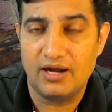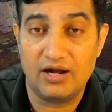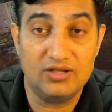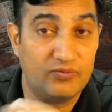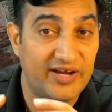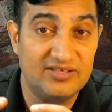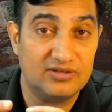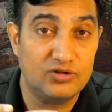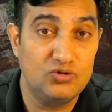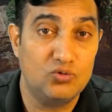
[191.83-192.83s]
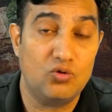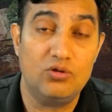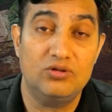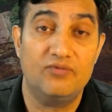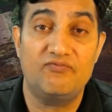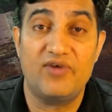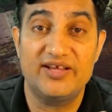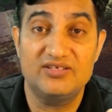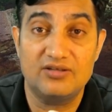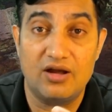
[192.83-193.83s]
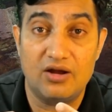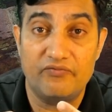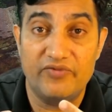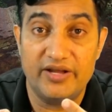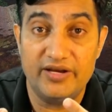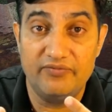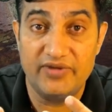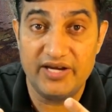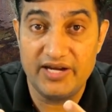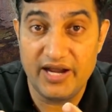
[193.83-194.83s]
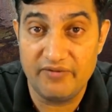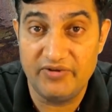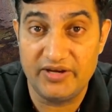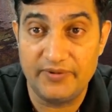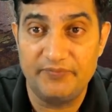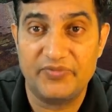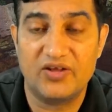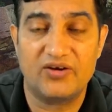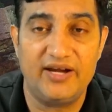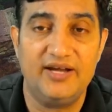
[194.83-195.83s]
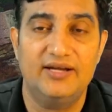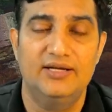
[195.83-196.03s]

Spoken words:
Otherwise, the fines are very, very heavy, right?